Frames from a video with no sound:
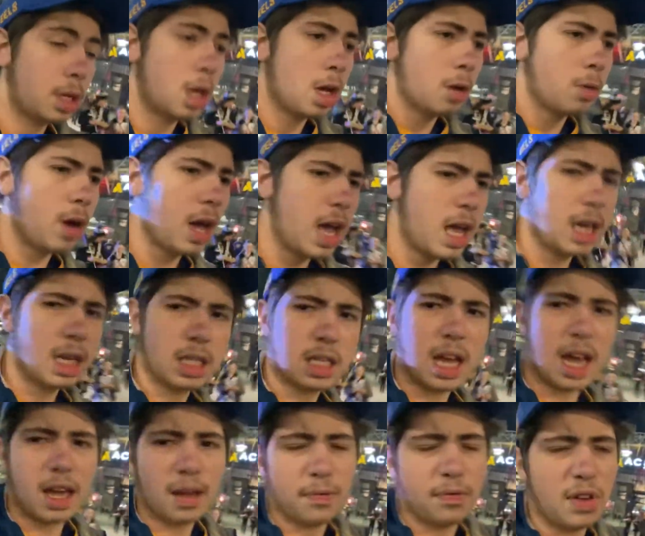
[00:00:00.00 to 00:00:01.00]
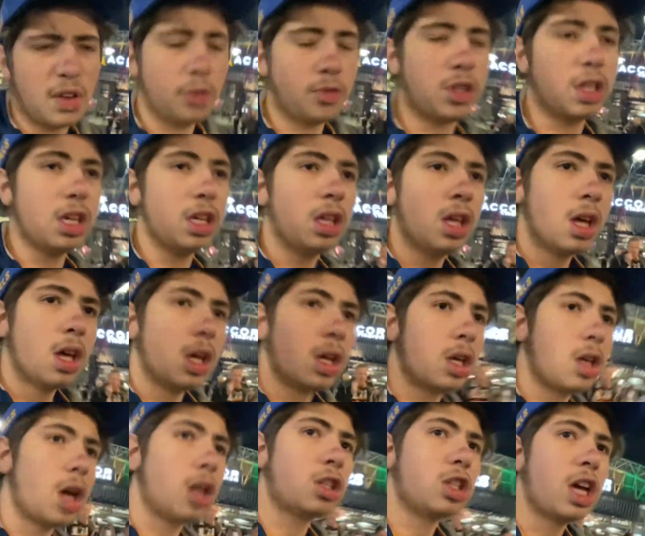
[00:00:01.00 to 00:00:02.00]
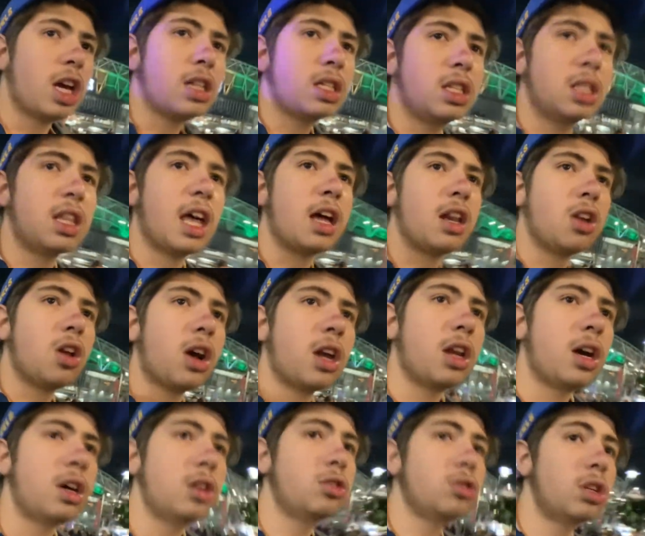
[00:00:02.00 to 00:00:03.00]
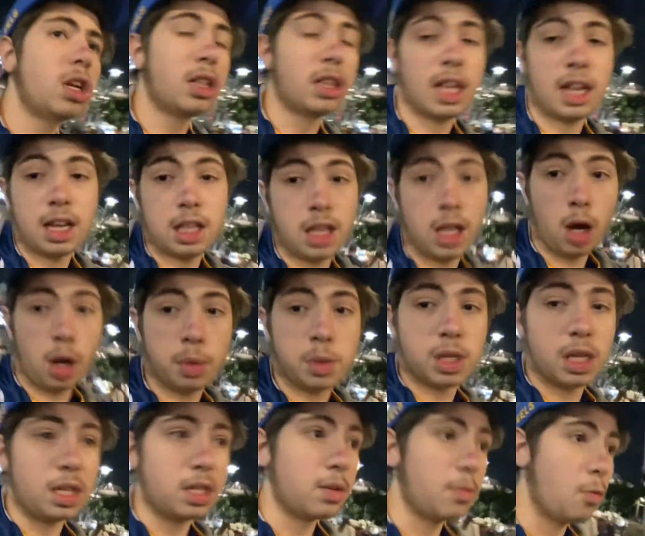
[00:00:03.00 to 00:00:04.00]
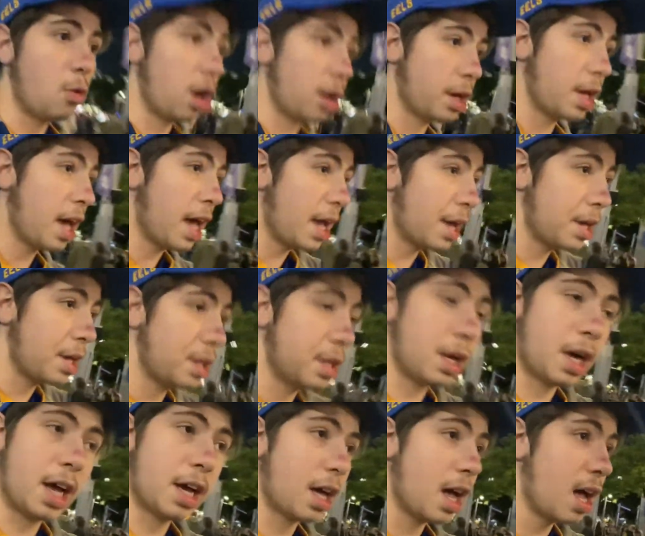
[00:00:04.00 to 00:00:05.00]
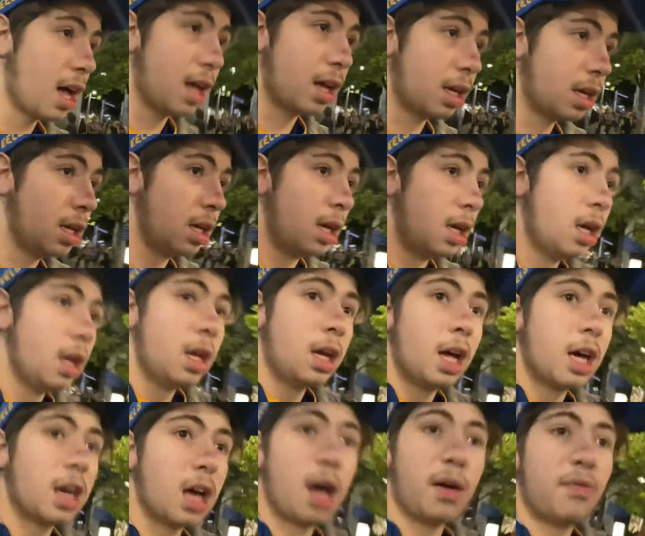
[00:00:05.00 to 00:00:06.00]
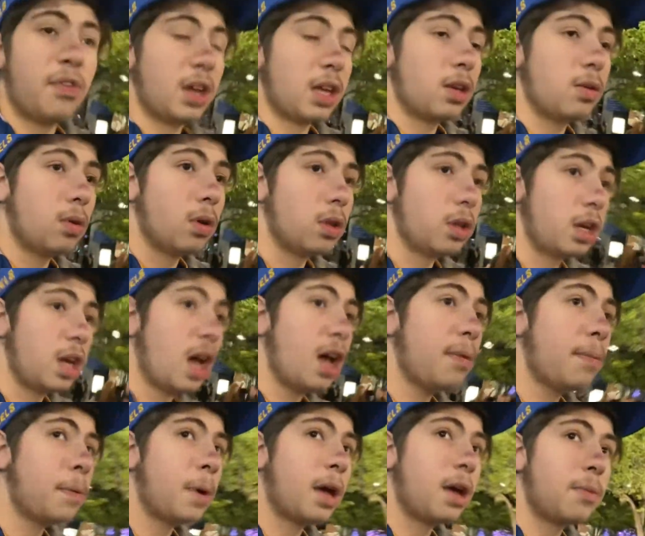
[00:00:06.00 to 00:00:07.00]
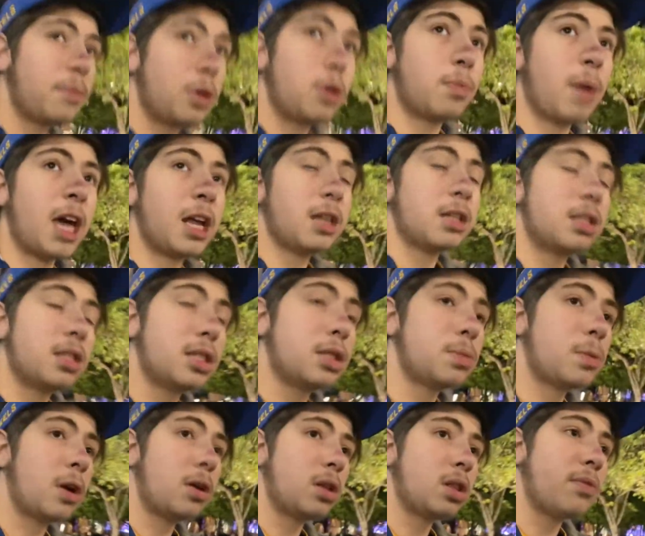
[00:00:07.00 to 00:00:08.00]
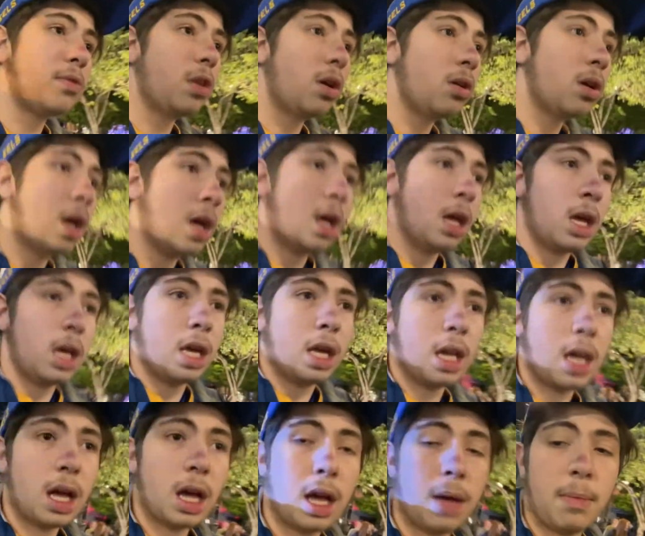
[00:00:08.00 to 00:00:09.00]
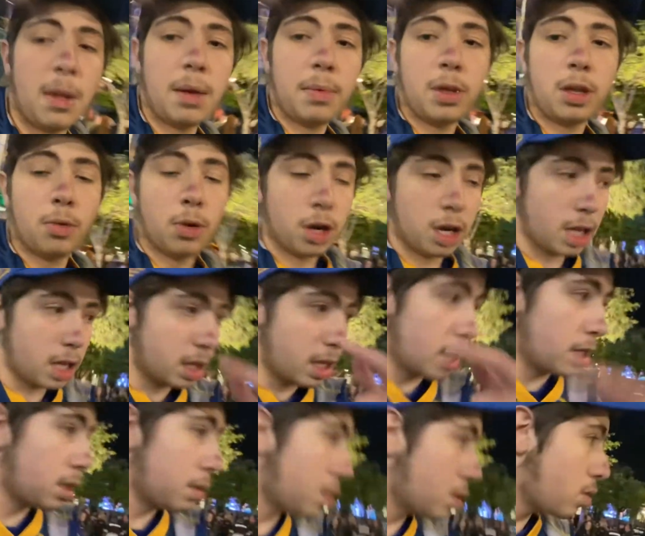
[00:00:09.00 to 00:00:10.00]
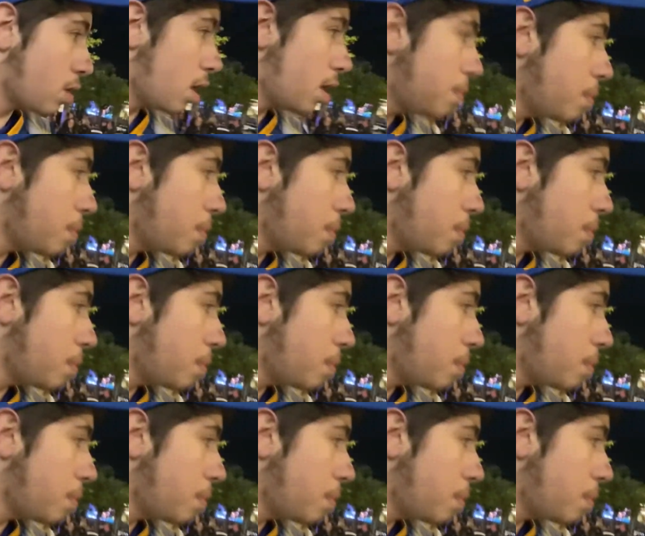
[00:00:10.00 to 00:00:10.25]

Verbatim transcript: we're heading to 850. Got chasing that 900 and then in the off season 1K. I can't I can't thank you all enough. But if you made it to this far in the vlog, uh, maybe you want to hit that subscribe